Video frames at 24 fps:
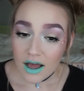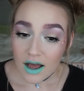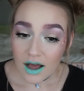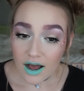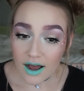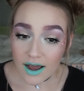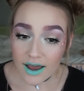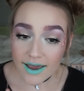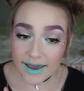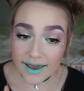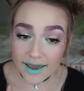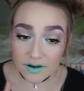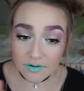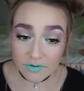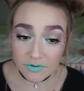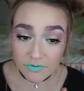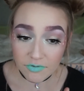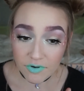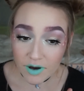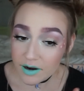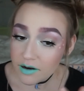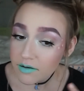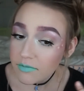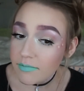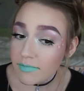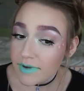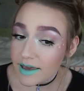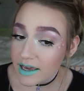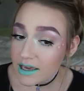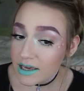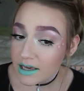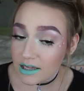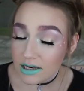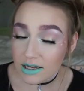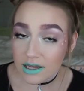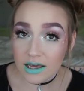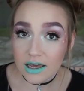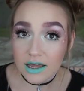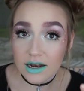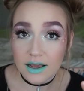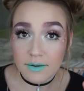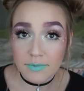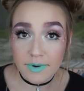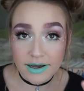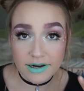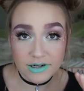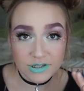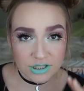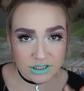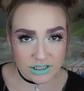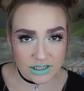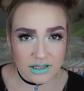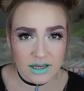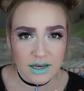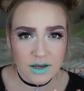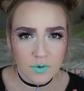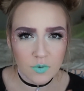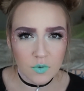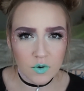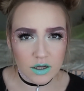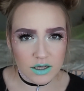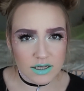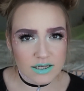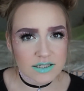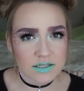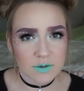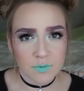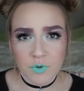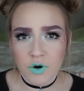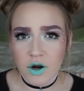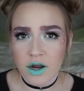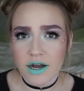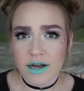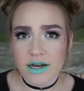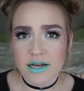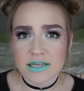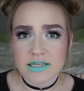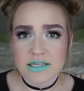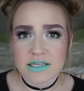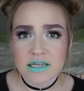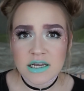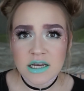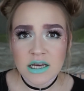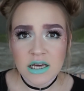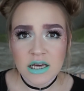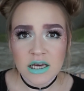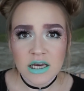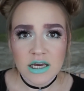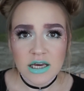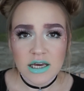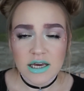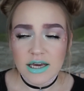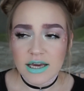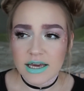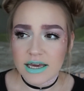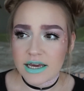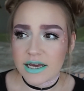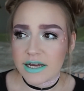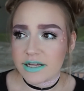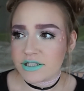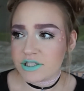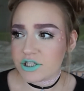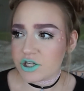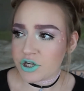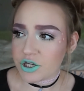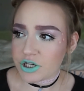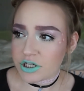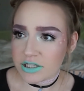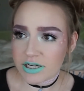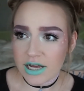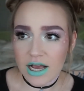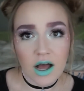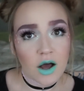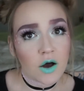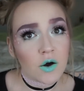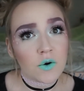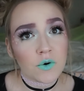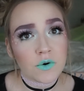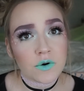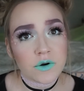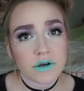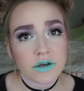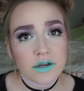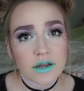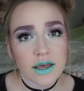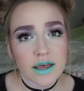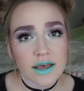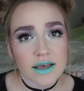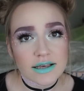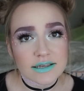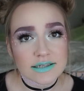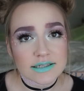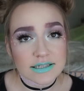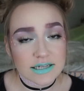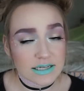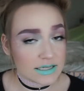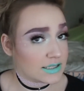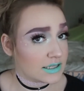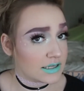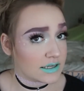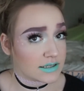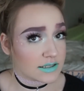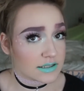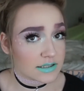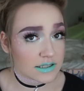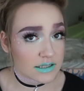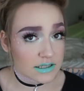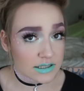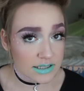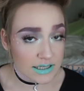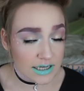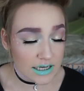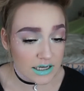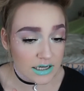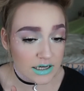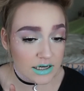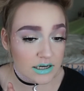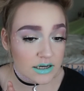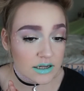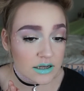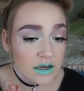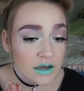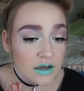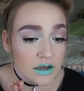I had fun making it. I'm actually like really surprised it turned out as decent as it did.